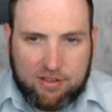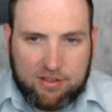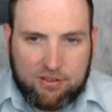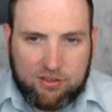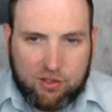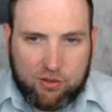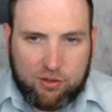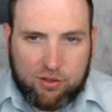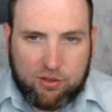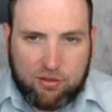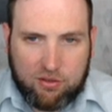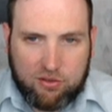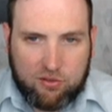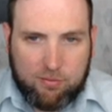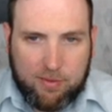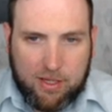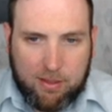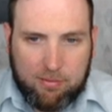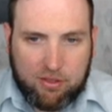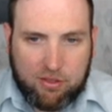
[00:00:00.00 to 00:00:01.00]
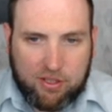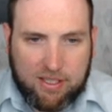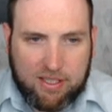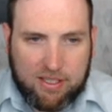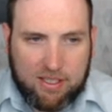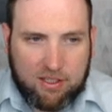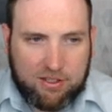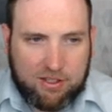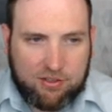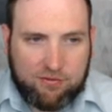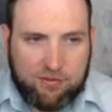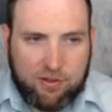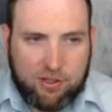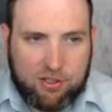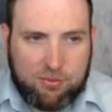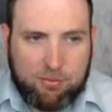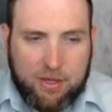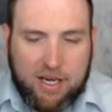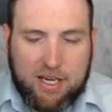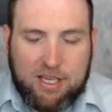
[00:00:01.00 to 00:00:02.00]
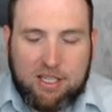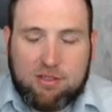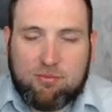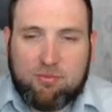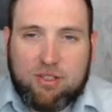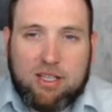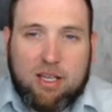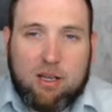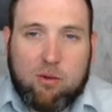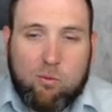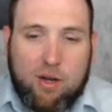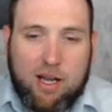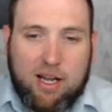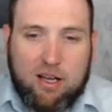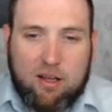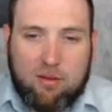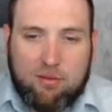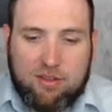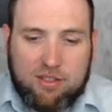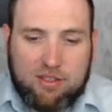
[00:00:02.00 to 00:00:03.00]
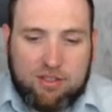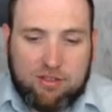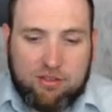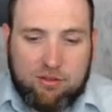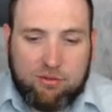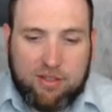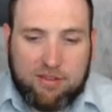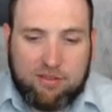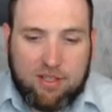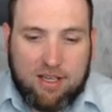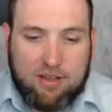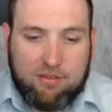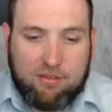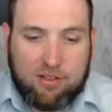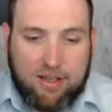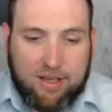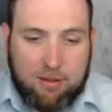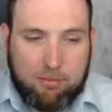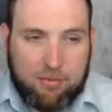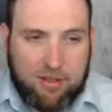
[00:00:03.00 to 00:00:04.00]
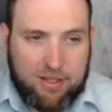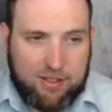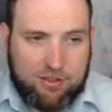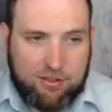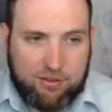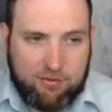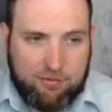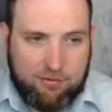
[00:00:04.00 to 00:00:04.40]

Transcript: So you, you may be looking at this first page and be like, wow, this, you have to have a lot of money to